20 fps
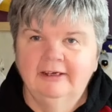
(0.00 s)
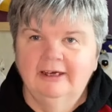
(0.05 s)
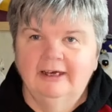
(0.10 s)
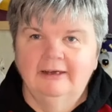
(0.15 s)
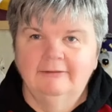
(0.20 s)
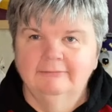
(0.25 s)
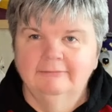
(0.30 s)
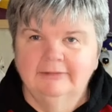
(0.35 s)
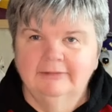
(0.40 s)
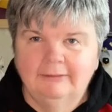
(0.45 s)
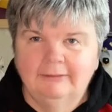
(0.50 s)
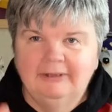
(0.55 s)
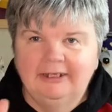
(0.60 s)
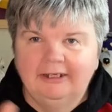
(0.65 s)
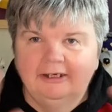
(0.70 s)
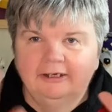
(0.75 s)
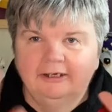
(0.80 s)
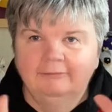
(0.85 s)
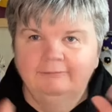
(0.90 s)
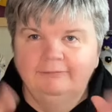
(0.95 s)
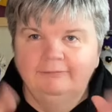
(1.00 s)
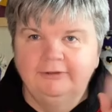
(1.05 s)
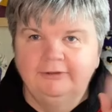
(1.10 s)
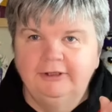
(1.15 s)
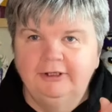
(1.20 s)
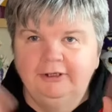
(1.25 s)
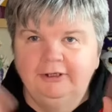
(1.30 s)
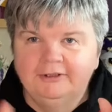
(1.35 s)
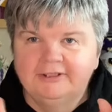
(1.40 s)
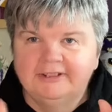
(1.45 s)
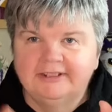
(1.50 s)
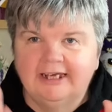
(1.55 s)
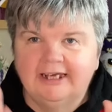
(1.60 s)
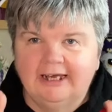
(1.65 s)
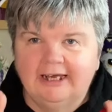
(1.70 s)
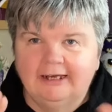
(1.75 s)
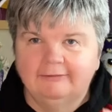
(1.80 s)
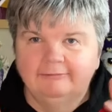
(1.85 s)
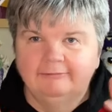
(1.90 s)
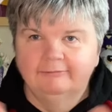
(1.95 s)
I'm in a new
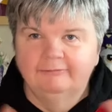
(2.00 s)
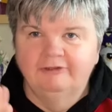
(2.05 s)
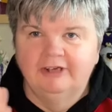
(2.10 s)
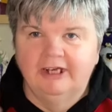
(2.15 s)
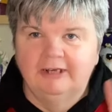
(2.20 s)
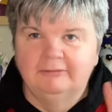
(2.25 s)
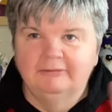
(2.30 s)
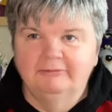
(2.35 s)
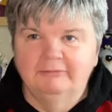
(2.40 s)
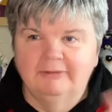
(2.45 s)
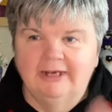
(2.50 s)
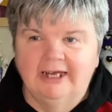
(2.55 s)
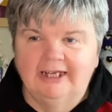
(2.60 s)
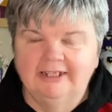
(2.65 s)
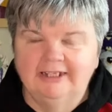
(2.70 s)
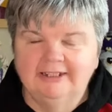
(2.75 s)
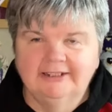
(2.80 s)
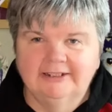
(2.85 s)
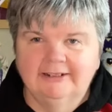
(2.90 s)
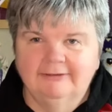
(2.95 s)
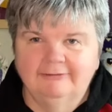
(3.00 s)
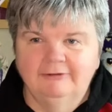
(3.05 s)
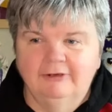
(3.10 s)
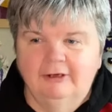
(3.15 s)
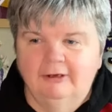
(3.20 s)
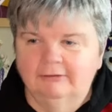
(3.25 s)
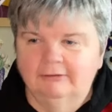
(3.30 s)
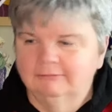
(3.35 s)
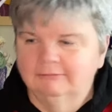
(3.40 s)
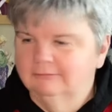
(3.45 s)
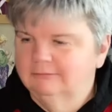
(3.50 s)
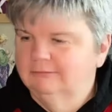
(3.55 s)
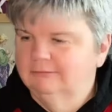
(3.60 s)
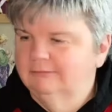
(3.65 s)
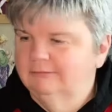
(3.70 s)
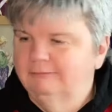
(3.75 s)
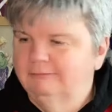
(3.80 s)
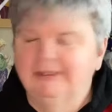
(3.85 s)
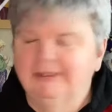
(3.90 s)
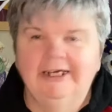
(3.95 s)
start frame of mind and I've not
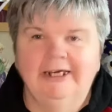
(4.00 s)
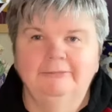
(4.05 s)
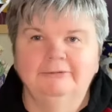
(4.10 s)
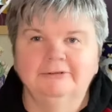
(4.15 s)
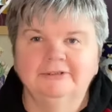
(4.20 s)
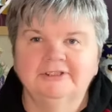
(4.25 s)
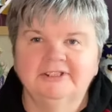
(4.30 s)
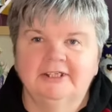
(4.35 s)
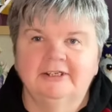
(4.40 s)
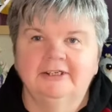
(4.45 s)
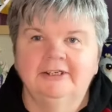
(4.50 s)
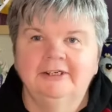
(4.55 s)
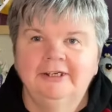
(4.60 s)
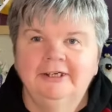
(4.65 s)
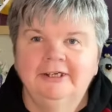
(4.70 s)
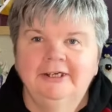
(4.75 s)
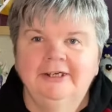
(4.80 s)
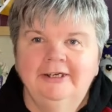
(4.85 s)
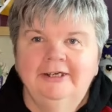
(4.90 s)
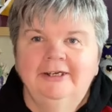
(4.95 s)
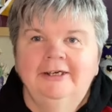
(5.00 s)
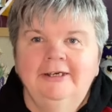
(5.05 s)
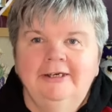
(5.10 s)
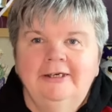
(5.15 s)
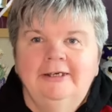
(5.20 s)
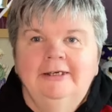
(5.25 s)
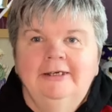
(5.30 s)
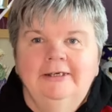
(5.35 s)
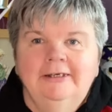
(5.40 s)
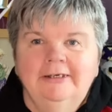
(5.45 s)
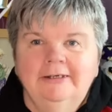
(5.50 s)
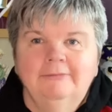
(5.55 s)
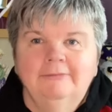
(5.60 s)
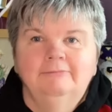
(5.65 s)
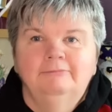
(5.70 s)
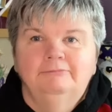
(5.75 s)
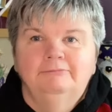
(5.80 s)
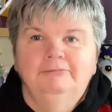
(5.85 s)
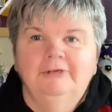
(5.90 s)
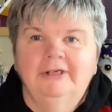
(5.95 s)
been able to
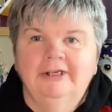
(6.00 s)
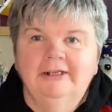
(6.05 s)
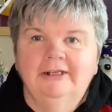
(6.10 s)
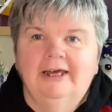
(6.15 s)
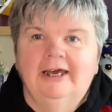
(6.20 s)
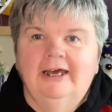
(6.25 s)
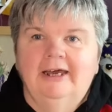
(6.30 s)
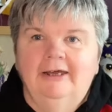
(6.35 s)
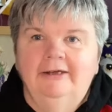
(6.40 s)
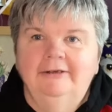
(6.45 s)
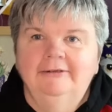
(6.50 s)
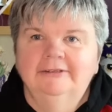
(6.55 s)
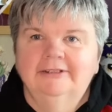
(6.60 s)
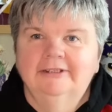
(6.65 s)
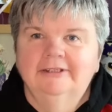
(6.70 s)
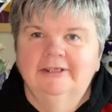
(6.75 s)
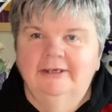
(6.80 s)
bring that out.